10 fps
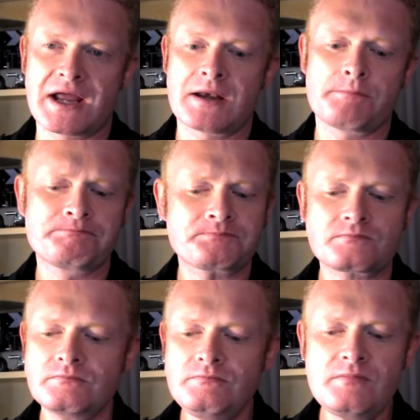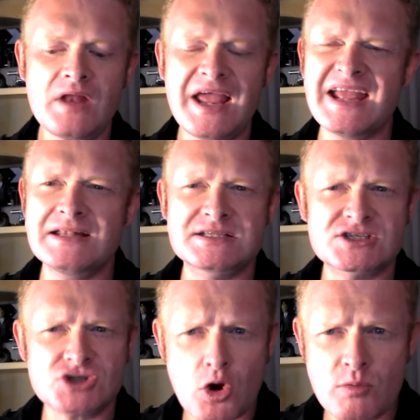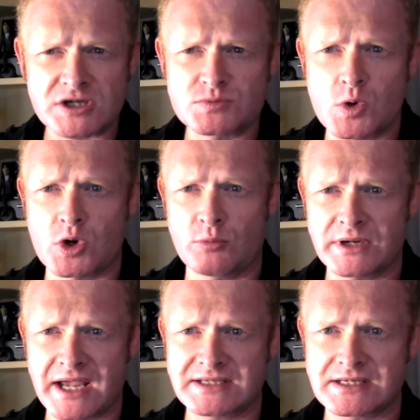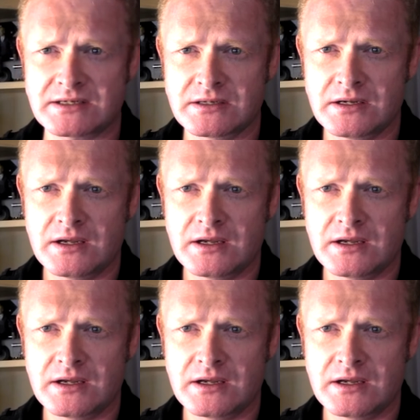And it's so much more complicated